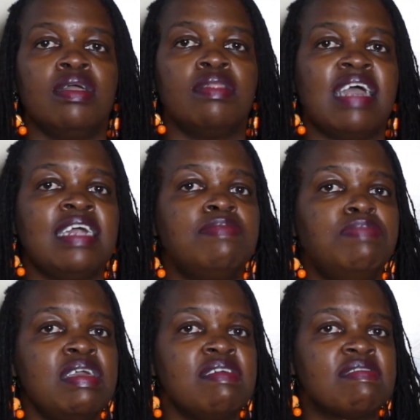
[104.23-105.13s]
that
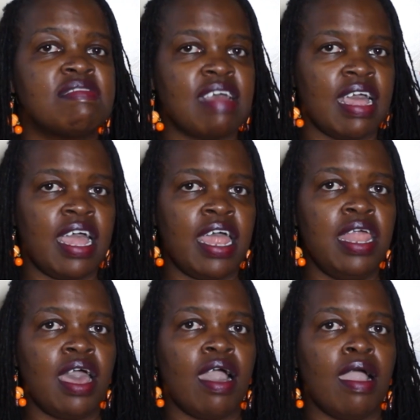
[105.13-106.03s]
being
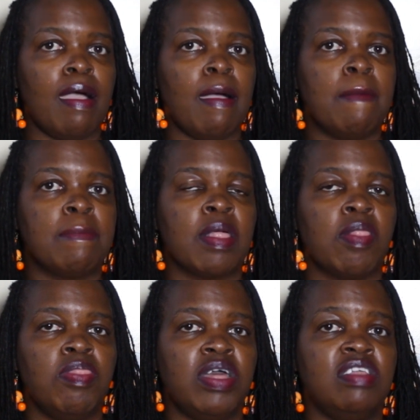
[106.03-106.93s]
said,
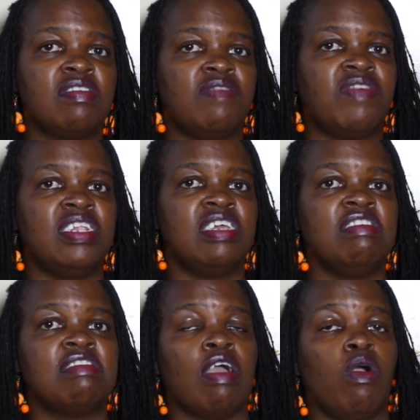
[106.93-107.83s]
the
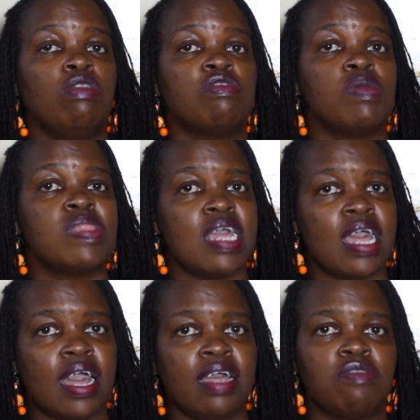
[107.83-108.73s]
disadvantages are also
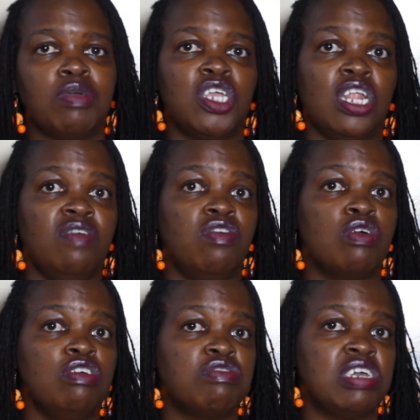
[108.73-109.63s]
there, especially if you're
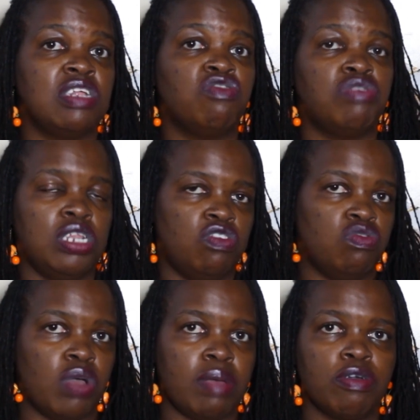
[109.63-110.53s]
going to get into ready
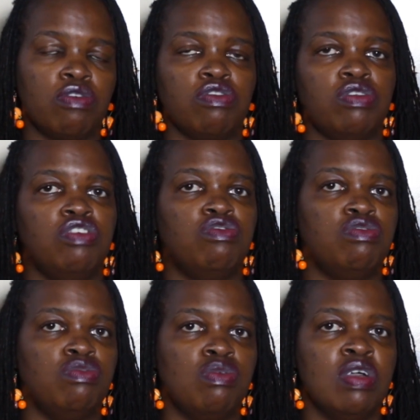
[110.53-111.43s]
to wear, because you need
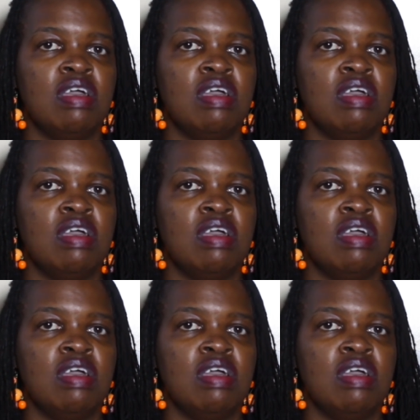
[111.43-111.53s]
to do